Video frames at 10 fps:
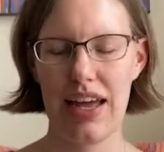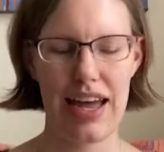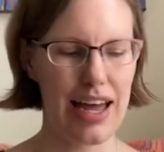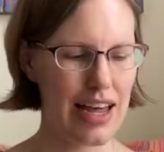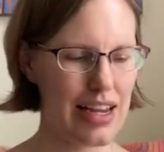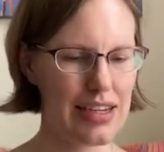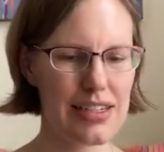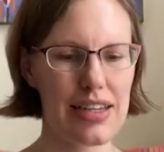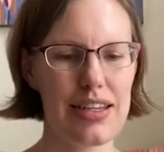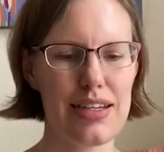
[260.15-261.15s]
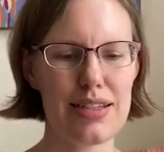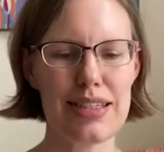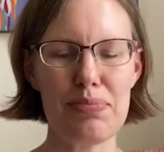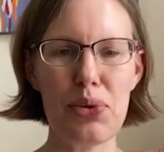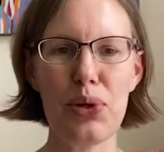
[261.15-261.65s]
And the
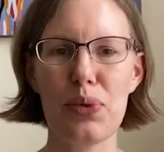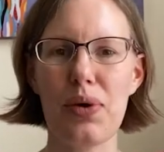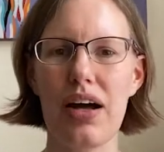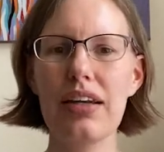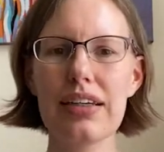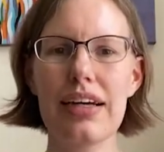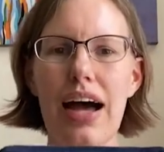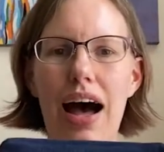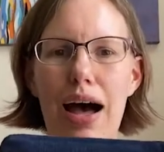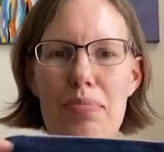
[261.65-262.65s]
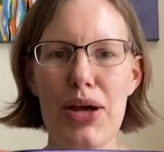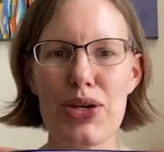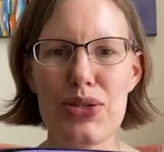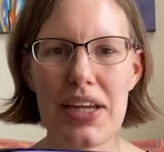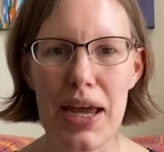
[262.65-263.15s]
smaller one, I
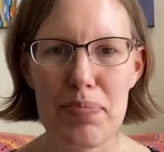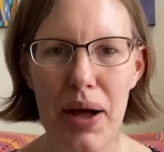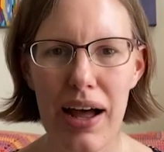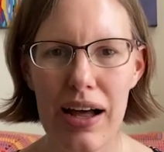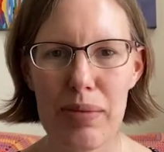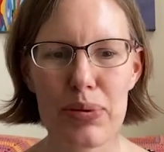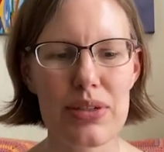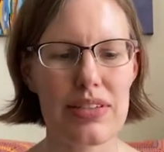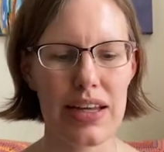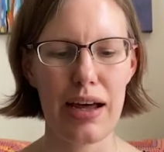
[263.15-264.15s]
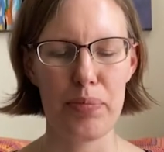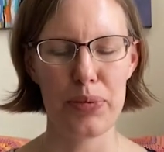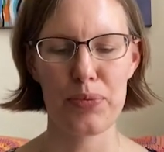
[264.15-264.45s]
used a purple zip,